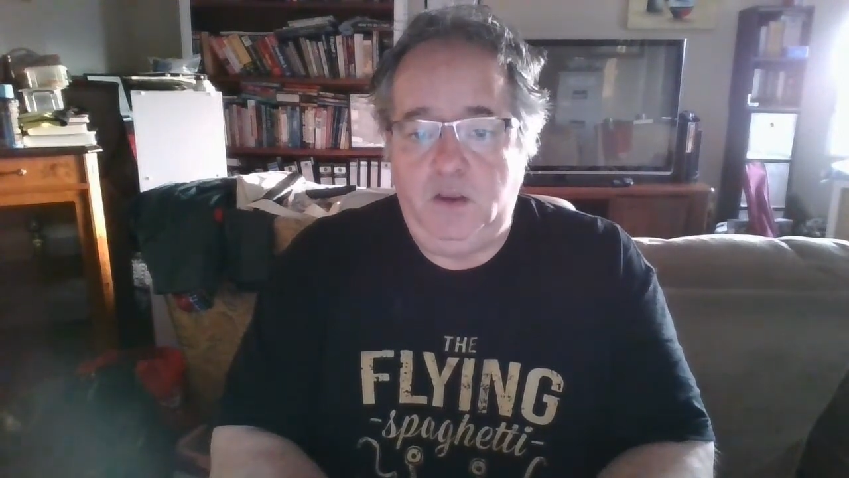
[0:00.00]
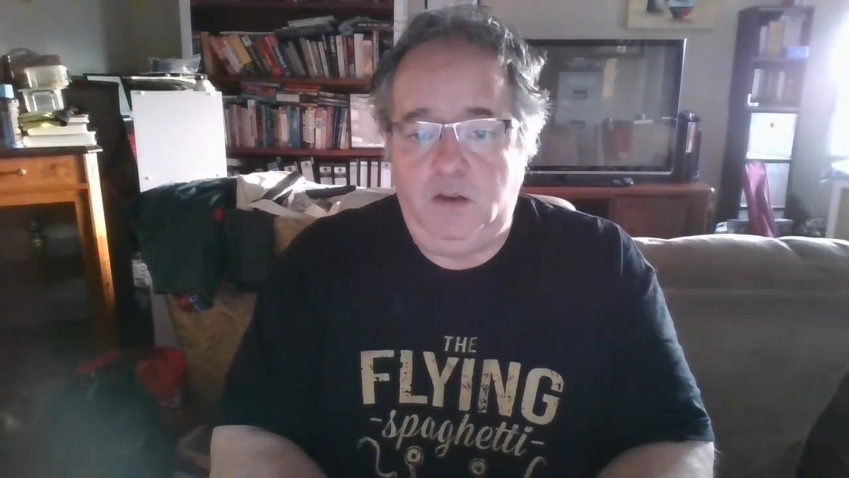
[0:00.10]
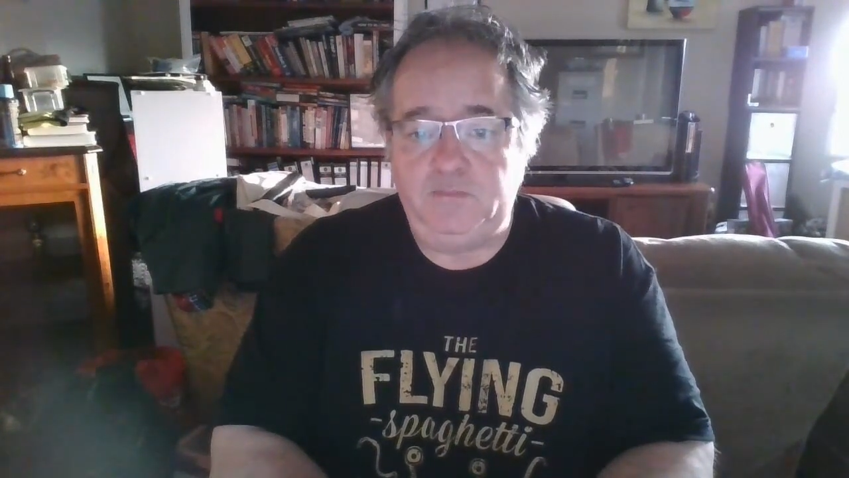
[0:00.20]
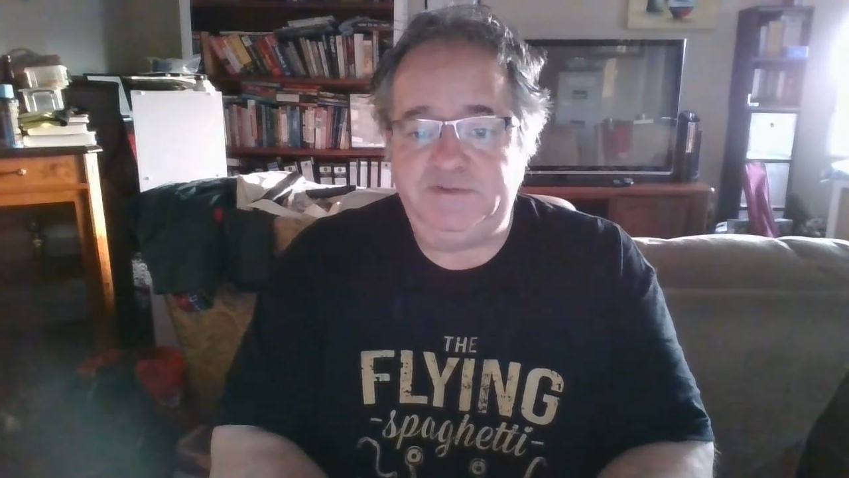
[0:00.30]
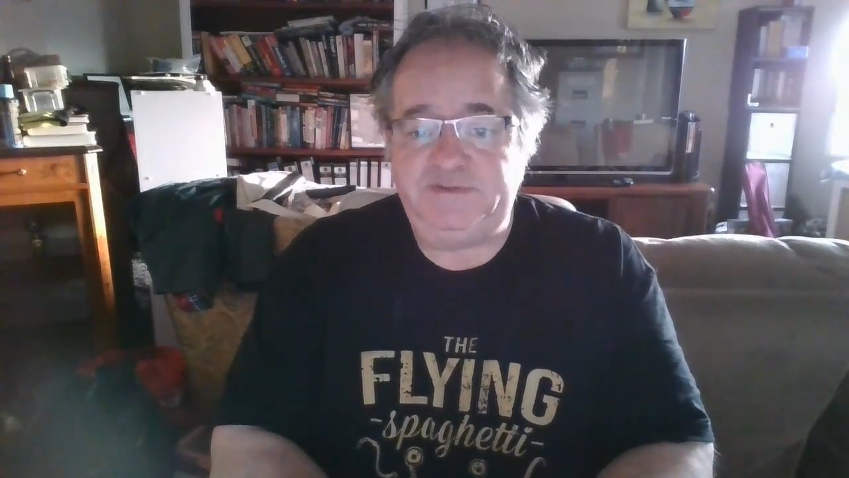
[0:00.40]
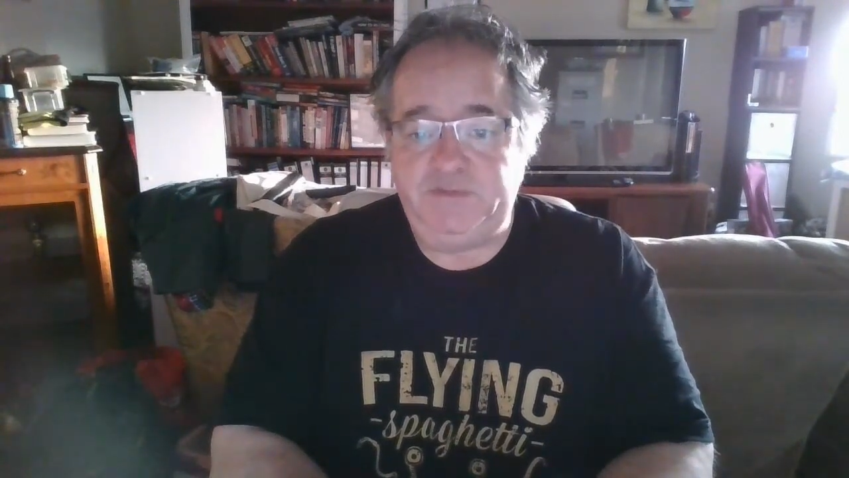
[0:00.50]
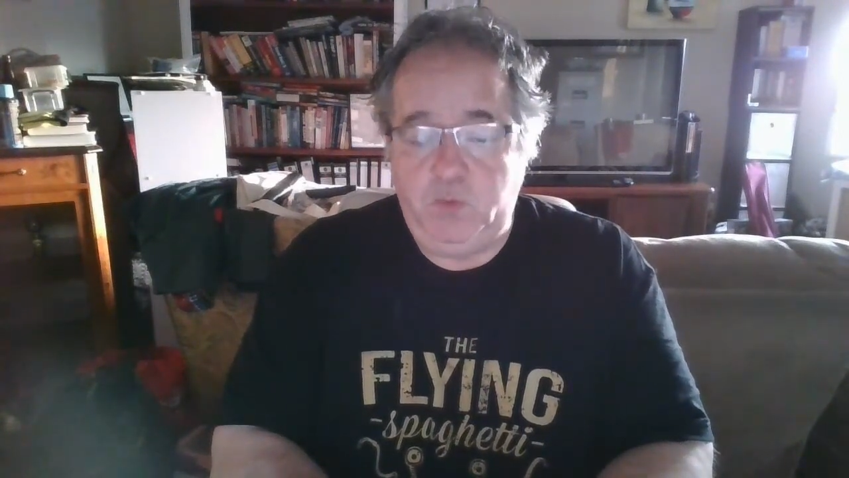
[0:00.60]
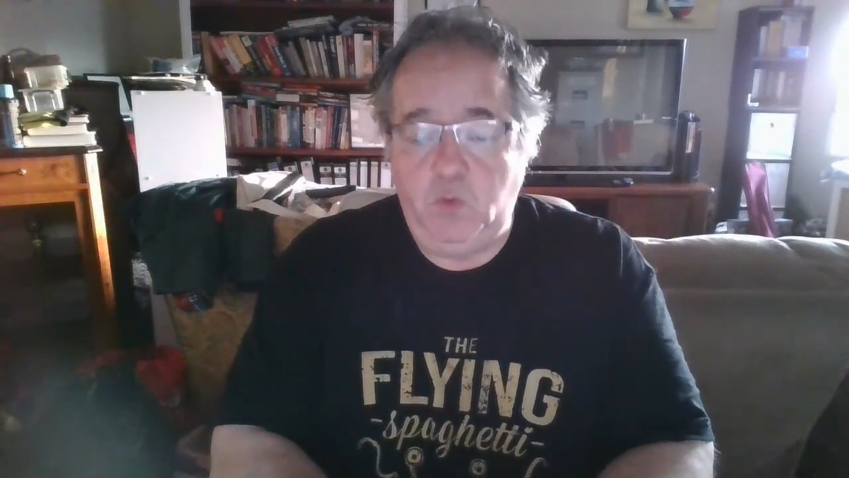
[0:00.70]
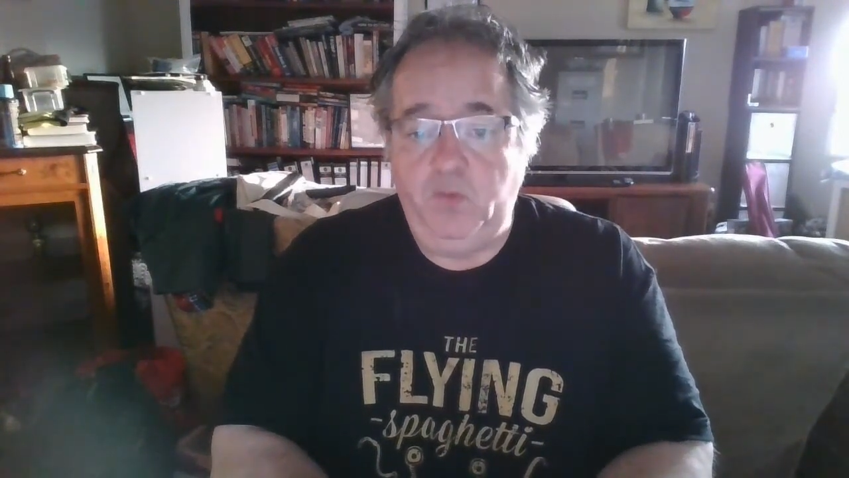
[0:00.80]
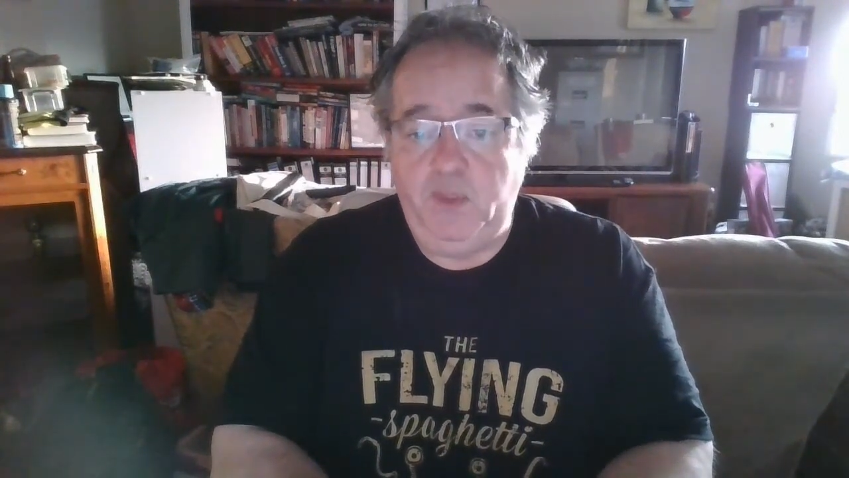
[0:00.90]
can't
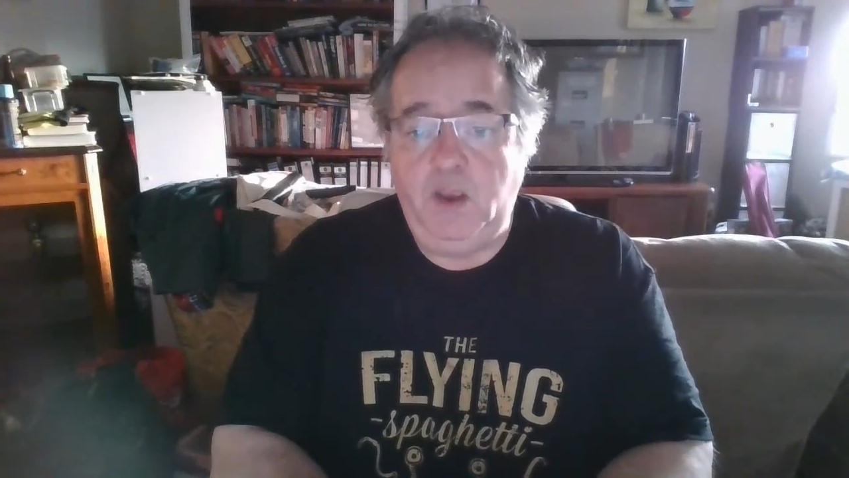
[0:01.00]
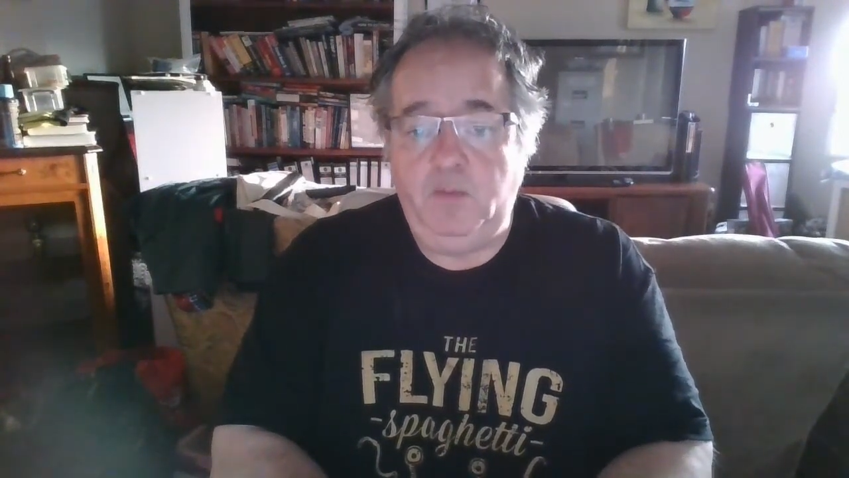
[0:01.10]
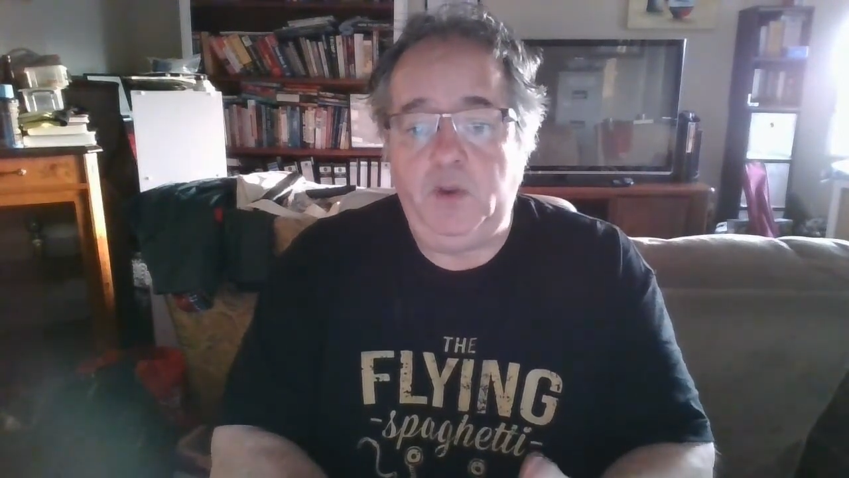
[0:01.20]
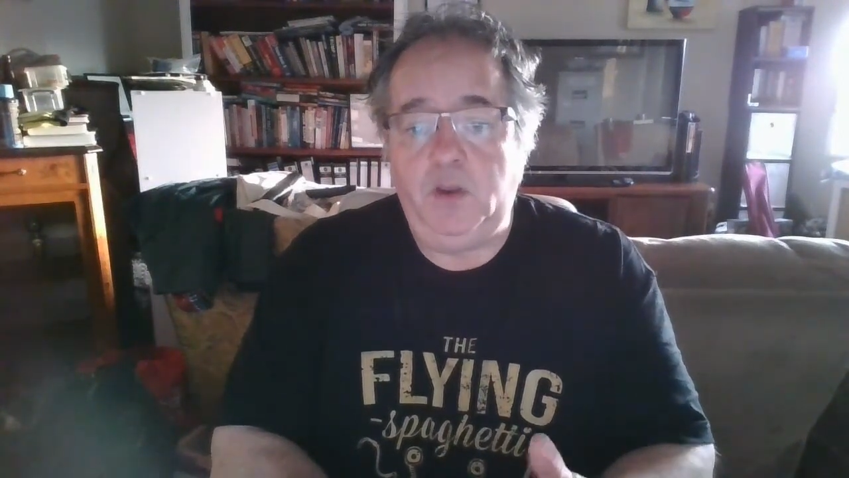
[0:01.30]
support that,